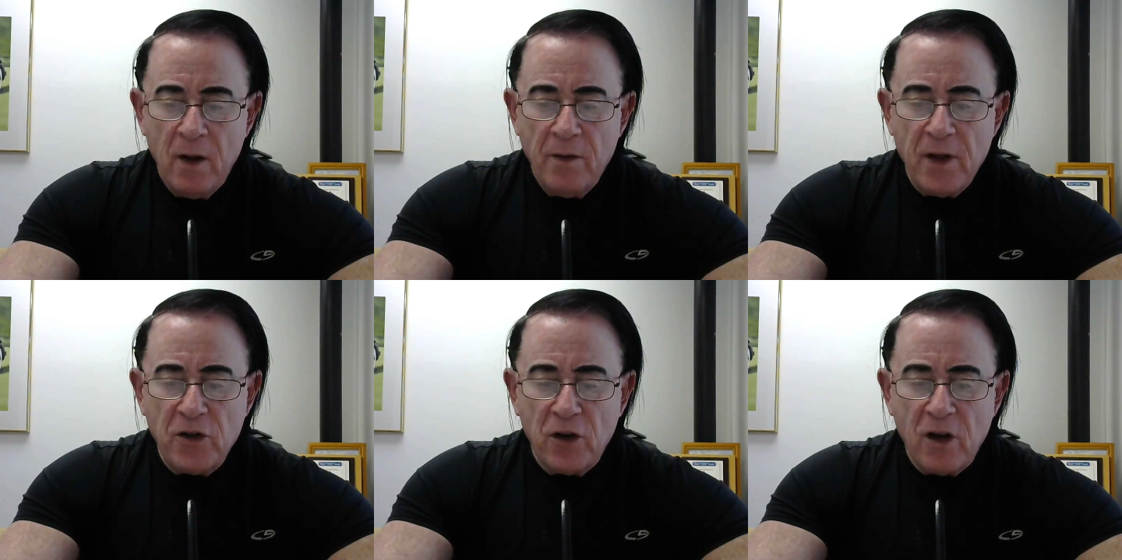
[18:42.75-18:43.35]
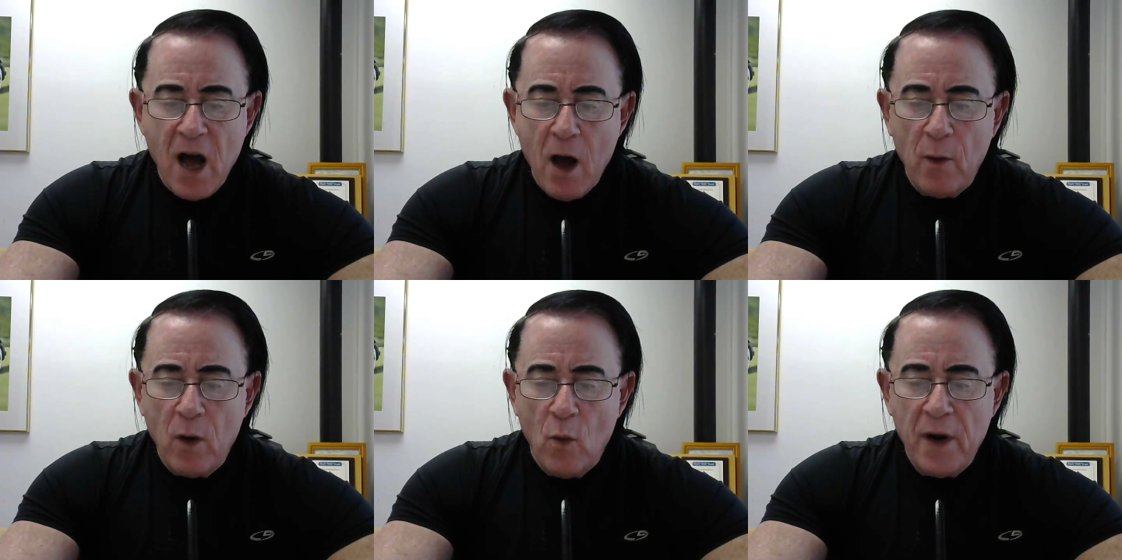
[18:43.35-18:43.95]
They took
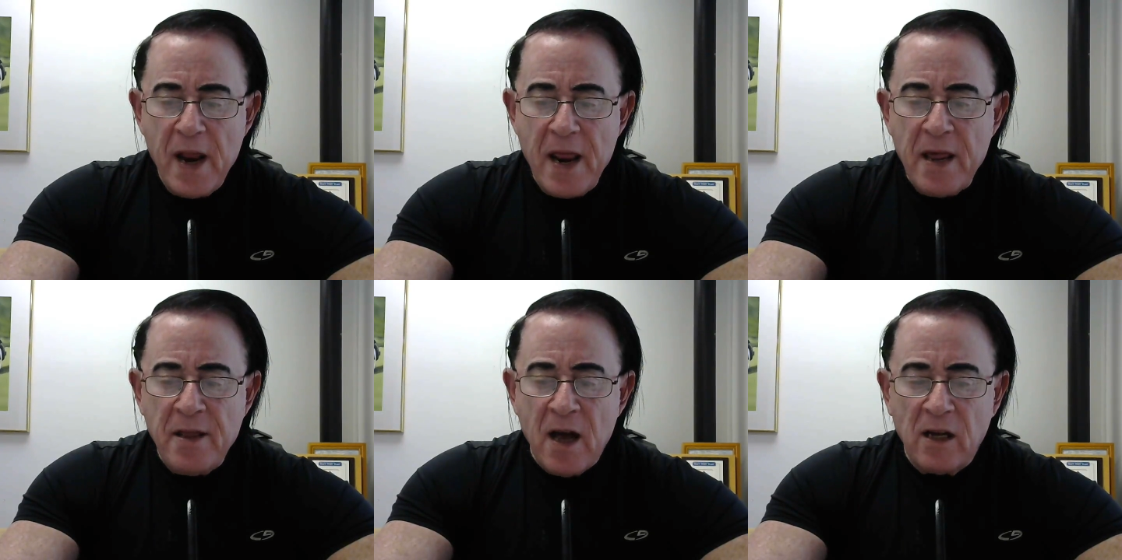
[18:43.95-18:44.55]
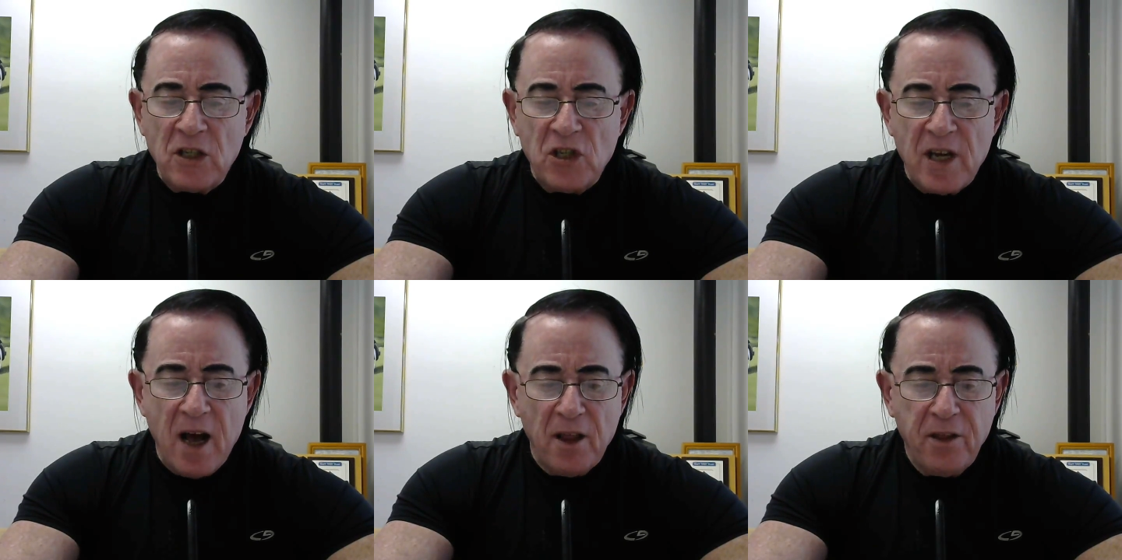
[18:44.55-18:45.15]
Highway 189
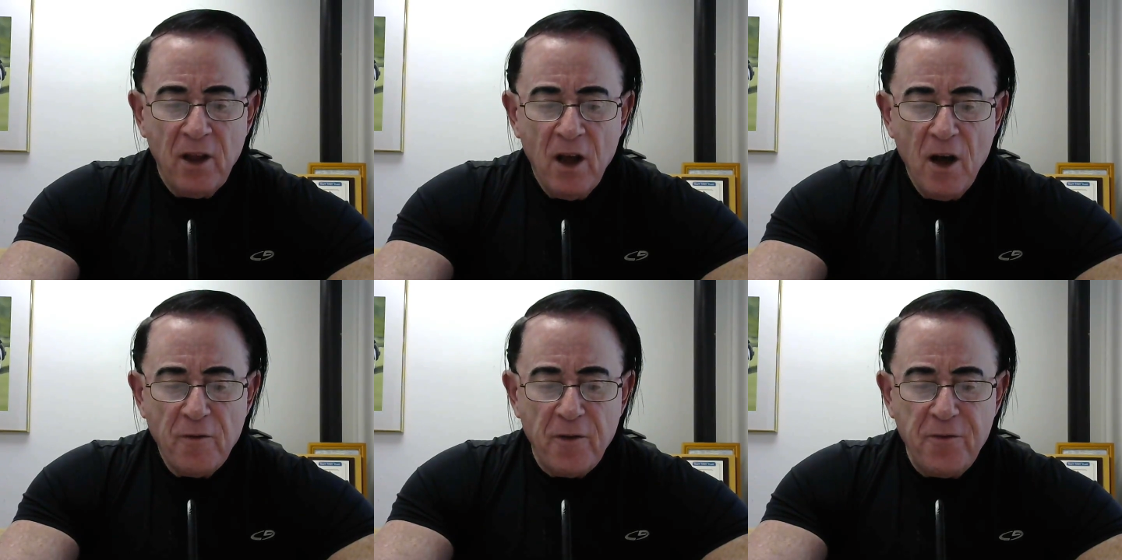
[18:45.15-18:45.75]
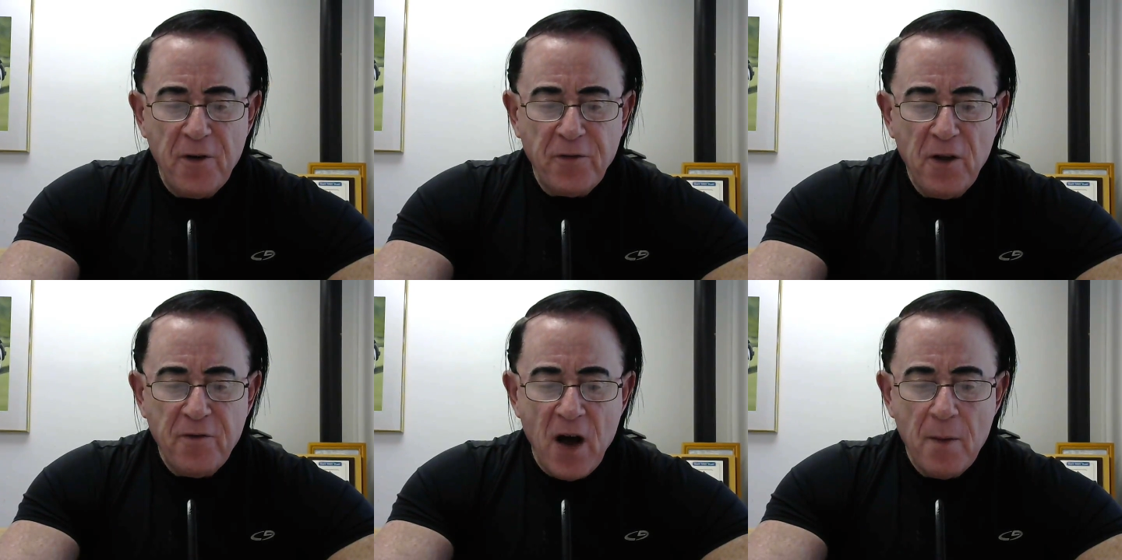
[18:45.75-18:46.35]
south for
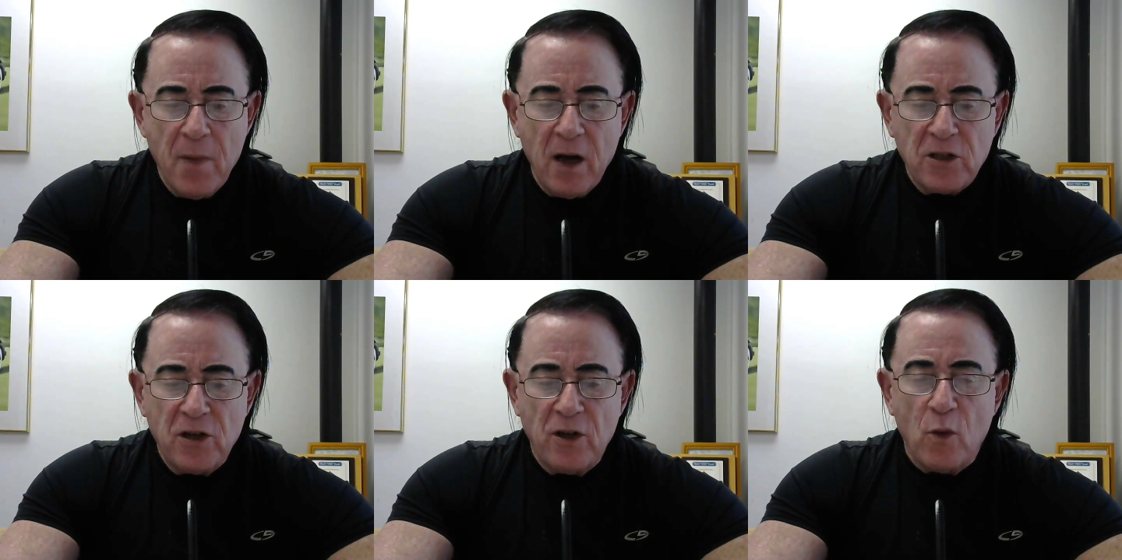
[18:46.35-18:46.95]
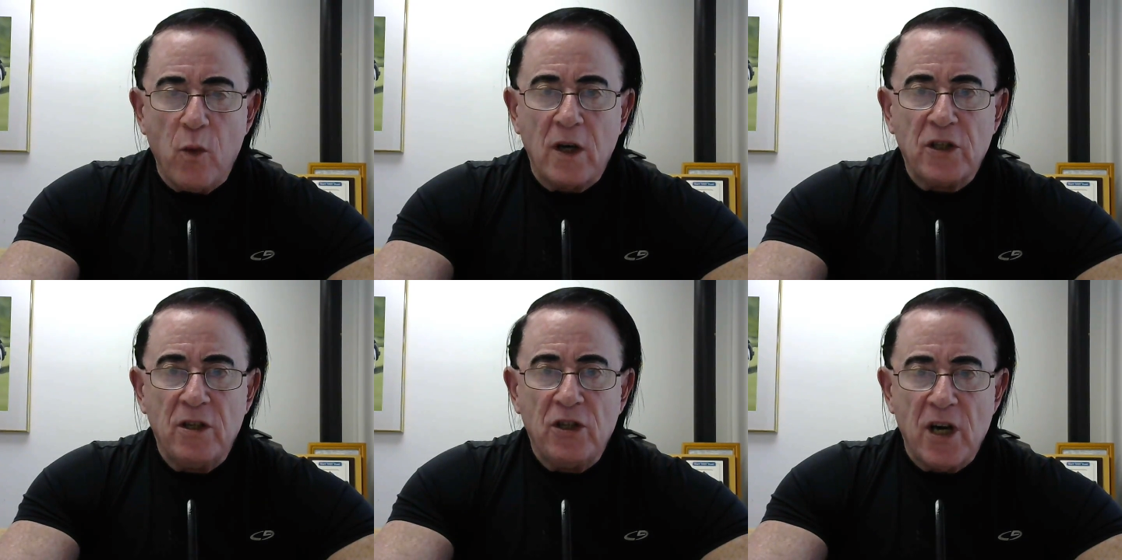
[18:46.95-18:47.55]
55 miles to the
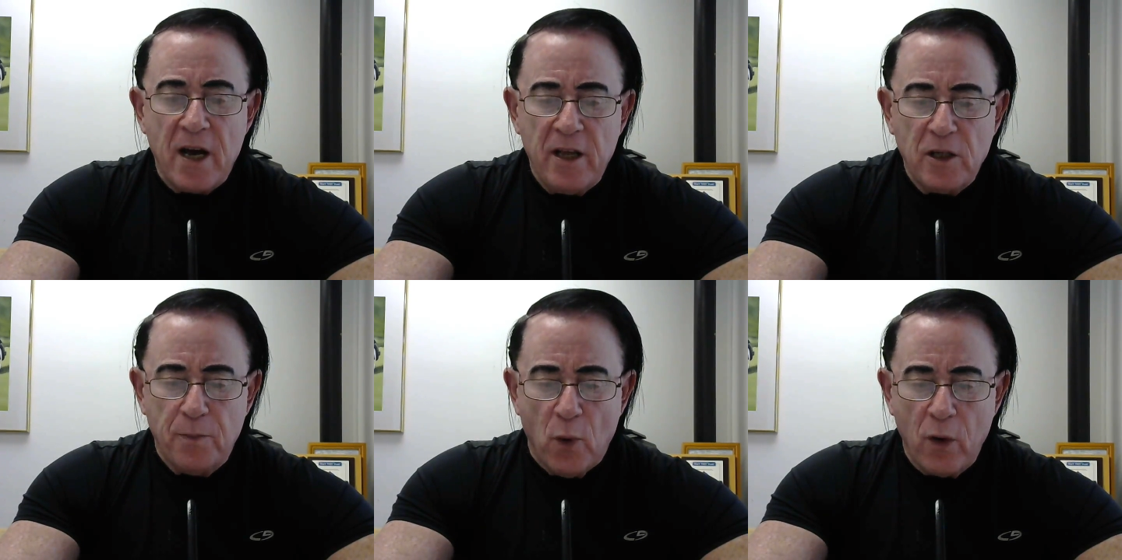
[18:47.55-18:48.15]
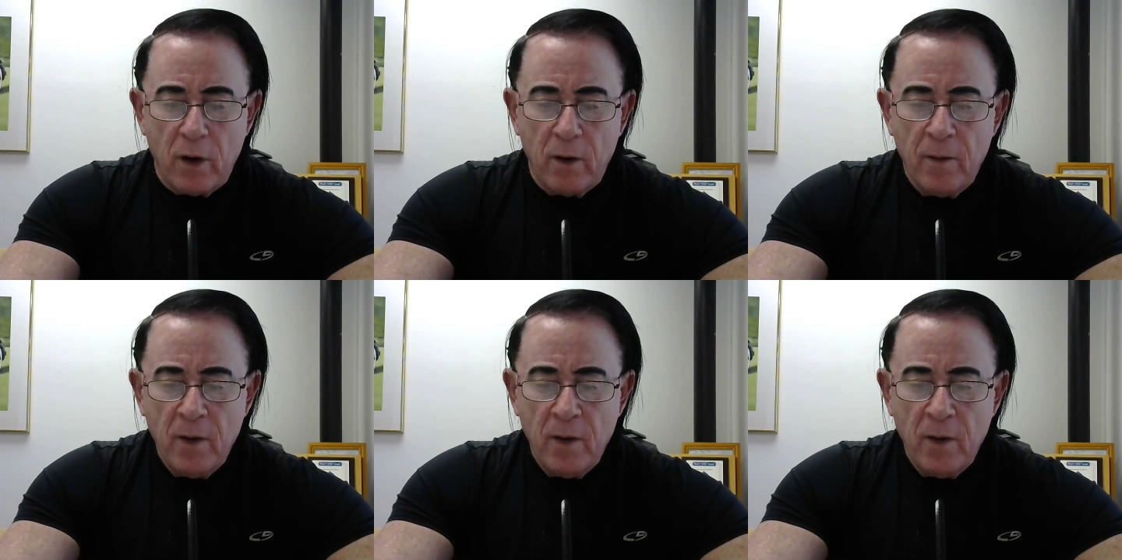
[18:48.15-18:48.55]
Russian-Chinese border.